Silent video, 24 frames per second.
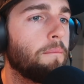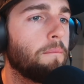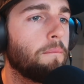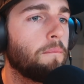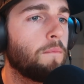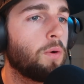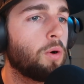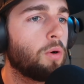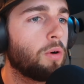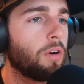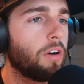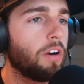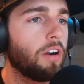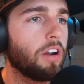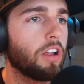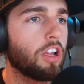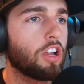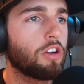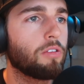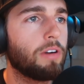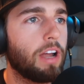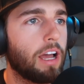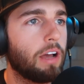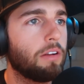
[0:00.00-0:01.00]
more
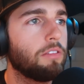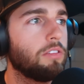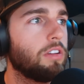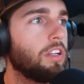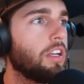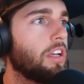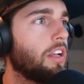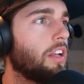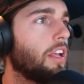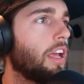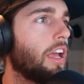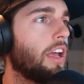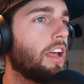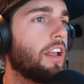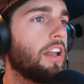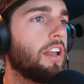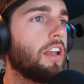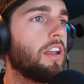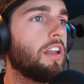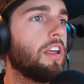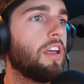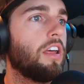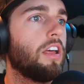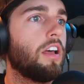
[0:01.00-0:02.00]
grounded
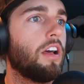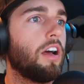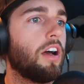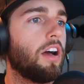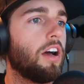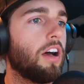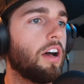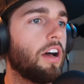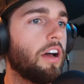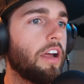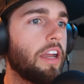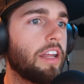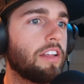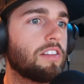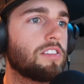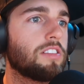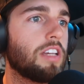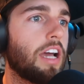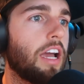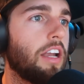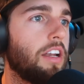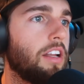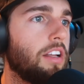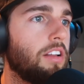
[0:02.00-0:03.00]
and
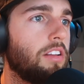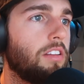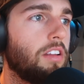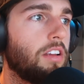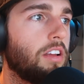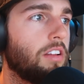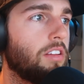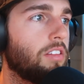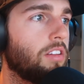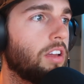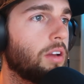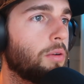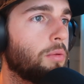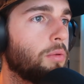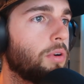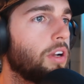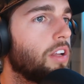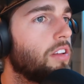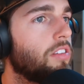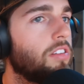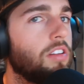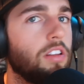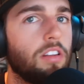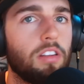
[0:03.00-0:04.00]
excited as like when
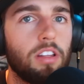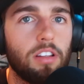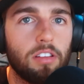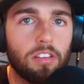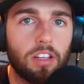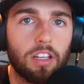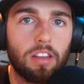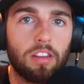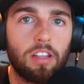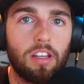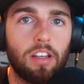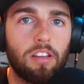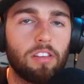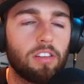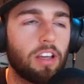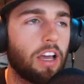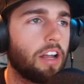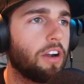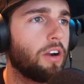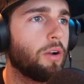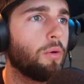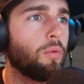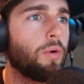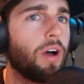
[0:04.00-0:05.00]
I see things like this. I
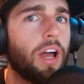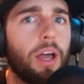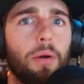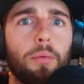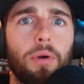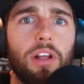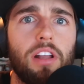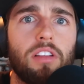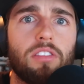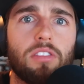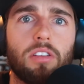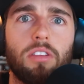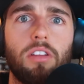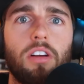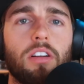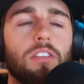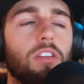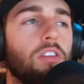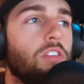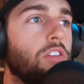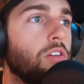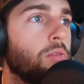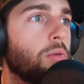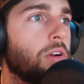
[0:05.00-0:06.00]
don't know why I waited so long
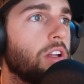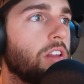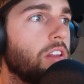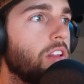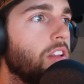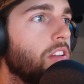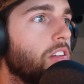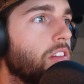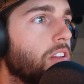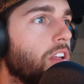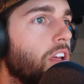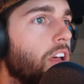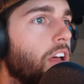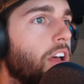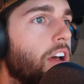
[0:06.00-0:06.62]
to do one of these.